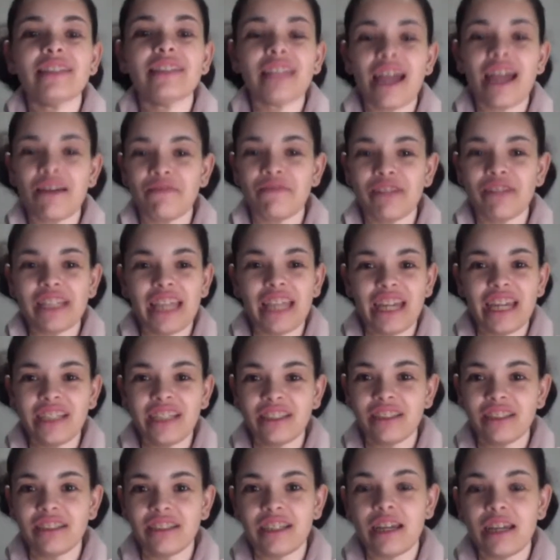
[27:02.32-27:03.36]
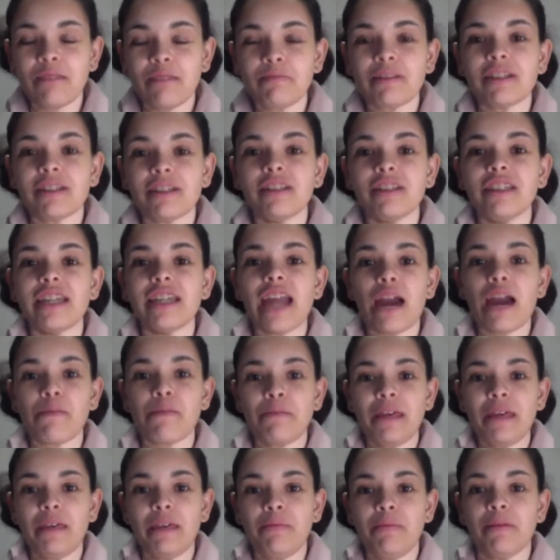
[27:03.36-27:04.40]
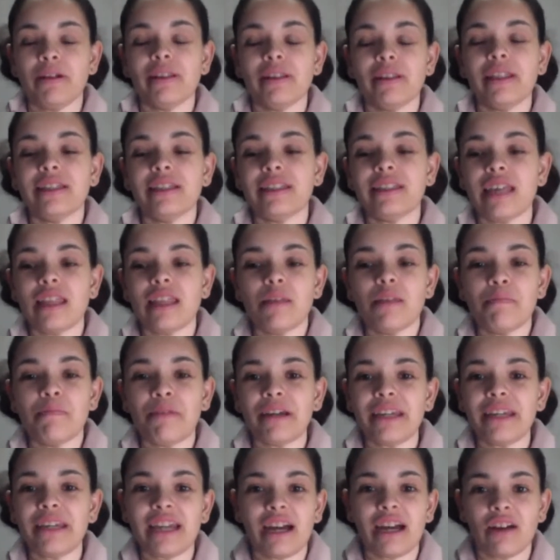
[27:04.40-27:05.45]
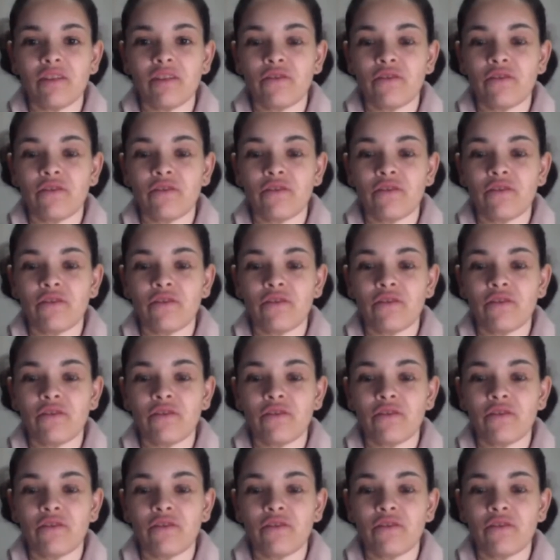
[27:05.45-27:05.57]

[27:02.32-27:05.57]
like relationships, because you get people and they say the body count